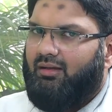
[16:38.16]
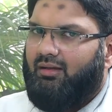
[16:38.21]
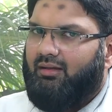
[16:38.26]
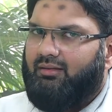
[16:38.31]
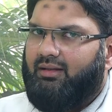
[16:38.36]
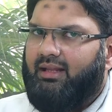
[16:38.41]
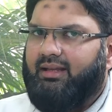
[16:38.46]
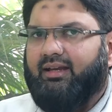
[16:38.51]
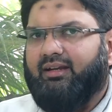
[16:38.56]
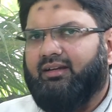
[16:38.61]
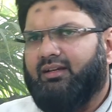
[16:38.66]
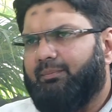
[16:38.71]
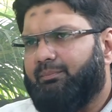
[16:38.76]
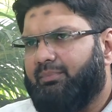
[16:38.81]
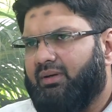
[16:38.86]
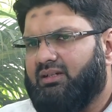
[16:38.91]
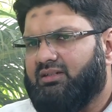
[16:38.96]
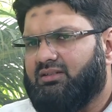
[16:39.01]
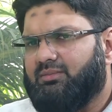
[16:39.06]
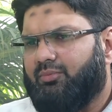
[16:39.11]
Like, it
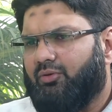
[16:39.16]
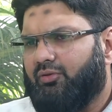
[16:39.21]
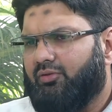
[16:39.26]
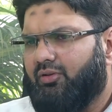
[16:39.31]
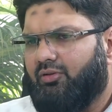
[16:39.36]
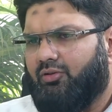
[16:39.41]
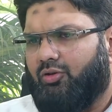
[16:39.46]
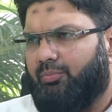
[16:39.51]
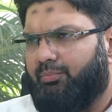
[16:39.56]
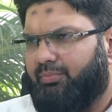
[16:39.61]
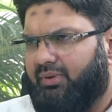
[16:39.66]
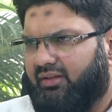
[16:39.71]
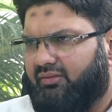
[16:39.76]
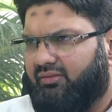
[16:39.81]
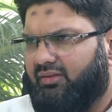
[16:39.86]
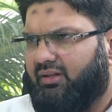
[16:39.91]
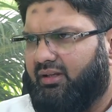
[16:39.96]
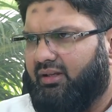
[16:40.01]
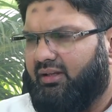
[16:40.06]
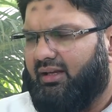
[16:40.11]
depends upon the
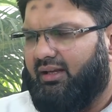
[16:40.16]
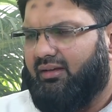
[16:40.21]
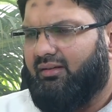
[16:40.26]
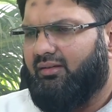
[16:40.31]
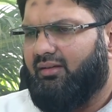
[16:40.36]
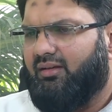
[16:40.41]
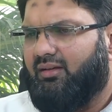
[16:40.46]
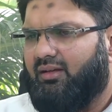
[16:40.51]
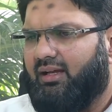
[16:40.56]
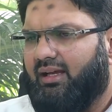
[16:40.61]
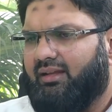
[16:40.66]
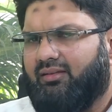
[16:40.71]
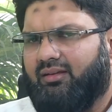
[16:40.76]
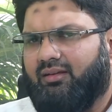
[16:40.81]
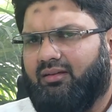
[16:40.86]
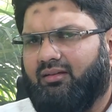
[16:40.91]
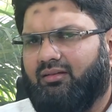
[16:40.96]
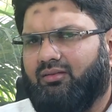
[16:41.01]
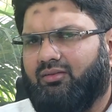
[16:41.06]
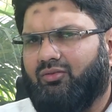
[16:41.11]
complexity, and I
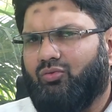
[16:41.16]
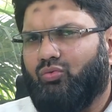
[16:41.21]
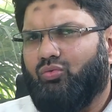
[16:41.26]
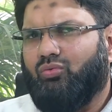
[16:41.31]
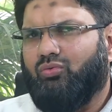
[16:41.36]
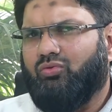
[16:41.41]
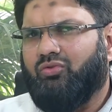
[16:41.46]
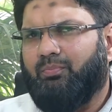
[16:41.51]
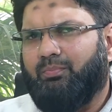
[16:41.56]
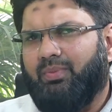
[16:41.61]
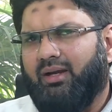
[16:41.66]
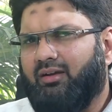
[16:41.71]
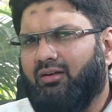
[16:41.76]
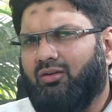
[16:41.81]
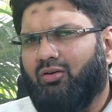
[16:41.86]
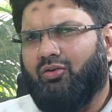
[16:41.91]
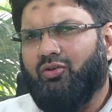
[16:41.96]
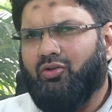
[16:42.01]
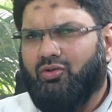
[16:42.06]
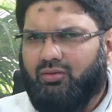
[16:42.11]
think to spend
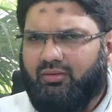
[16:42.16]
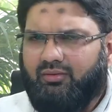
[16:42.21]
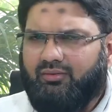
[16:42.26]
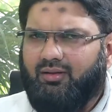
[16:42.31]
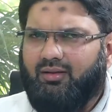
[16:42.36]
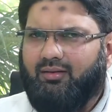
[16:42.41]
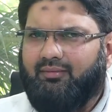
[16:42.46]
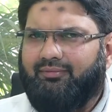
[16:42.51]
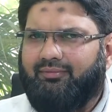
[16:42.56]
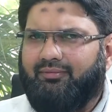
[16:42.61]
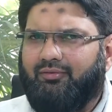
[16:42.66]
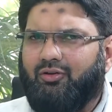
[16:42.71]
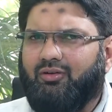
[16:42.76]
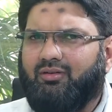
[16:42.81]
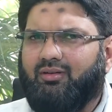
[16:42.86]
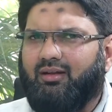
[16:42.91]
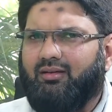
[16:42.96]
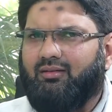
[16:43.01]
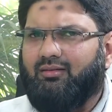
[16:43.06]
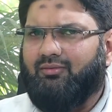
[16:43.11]
on yourself
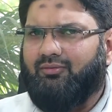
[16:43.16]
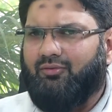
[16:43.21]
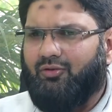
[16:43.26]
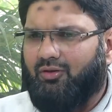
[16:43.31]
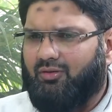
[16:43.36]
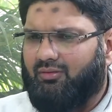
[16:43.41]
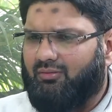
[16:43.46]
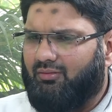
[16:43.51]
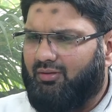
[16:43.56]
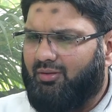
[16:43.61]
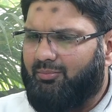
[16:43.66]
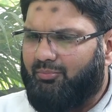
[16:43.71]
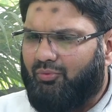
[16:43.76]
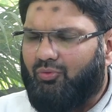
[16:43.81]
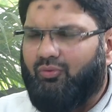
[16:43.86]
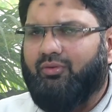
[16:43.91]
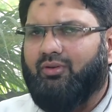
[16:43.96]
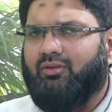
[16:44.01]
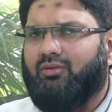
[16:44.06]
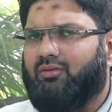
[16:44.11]
for
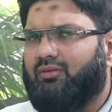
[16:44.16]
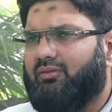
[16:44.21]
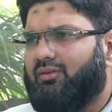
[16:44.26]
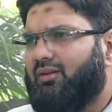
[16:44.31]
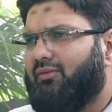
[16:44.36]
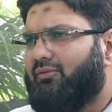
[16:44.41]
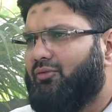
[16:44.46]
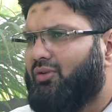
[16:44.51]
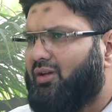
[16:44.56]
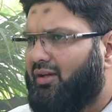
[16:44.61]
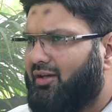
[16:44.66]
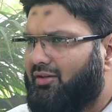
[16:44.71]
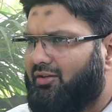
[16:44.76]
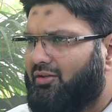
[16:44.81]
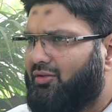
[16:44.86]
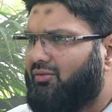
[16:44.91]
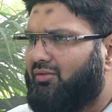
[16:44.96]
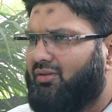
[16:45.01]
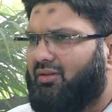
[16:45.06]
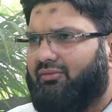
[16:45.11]
improving yourself, to
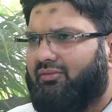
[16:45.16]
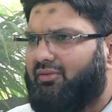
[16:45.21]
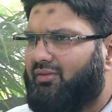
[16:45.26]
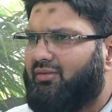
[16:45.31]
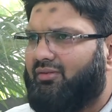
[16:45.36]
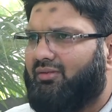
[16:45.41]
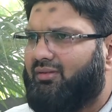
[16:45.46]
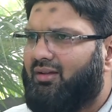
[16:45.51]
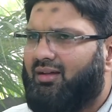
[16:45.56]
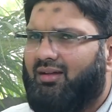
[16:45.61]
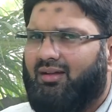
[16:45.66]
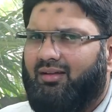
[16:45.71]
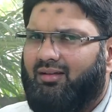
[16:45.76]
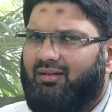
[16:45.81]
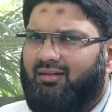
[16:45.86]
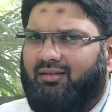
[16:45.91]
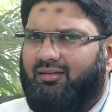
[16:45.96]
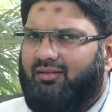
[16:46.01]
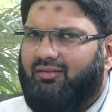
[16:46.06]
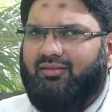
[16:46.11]
correct yourself
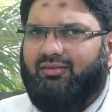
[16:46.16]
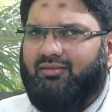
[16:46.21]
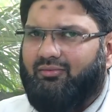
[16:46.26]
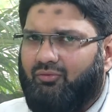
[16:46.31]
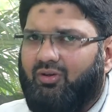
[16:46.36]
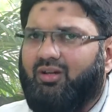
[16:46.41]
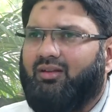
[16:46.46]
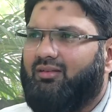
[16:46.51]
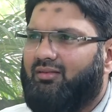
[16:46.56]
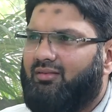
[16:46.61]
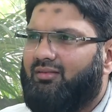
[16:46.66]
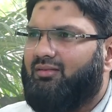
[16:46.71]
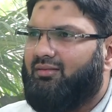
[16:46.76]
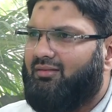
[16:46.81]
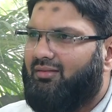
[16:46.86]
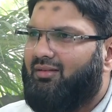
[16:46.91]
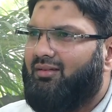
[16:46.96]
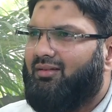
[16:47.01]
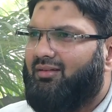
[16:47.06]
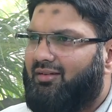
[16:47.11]
is worth.
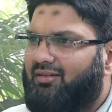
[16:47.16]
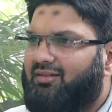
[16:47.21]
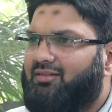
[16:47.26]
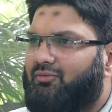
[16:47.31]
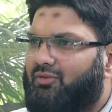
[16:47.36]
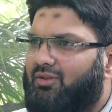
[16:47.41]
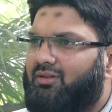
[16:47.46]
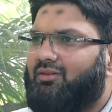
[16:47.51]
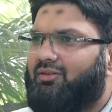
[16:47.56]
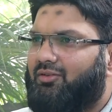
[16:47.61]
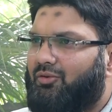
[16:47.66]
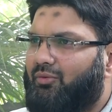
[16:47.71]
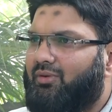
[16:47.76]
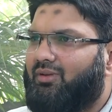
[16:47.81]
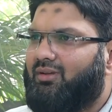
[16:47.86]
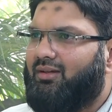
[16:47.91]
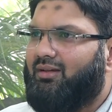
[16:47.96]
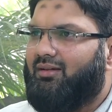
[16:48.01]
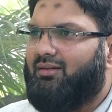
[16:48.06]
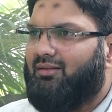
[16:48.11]
It's worth
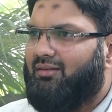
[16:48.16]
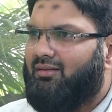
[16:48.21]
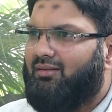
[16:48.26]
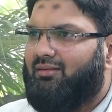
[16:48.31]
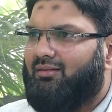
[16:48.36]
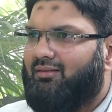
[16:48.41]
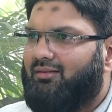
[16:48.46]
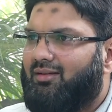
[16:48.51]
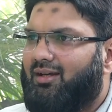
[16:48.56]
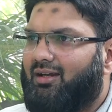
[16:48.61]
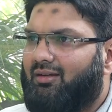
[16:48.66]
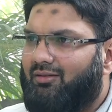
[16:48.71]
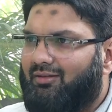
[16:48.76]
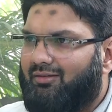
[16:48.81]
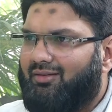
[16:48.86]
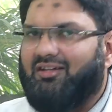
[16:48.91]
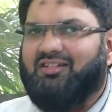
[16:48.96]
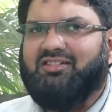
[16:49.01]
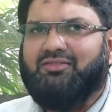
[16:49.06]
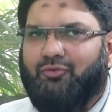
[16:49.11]
doing that.
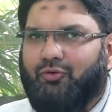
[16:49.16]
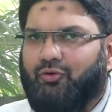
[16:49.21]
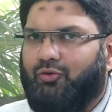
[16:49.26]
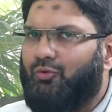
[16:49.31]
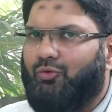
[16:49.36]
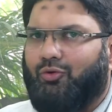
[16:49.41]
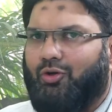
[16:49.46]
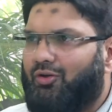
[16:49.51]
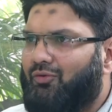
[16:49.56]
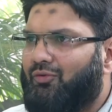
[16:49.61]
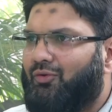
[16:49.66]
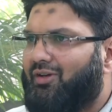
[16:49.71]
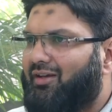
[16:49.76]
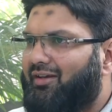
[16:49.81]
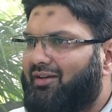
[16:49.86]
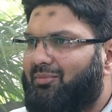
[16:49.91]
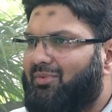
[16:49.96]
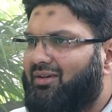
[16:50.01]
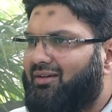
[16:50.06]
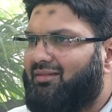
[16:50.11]
That is for you, not for
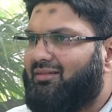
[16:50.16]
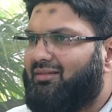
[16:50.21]
anybody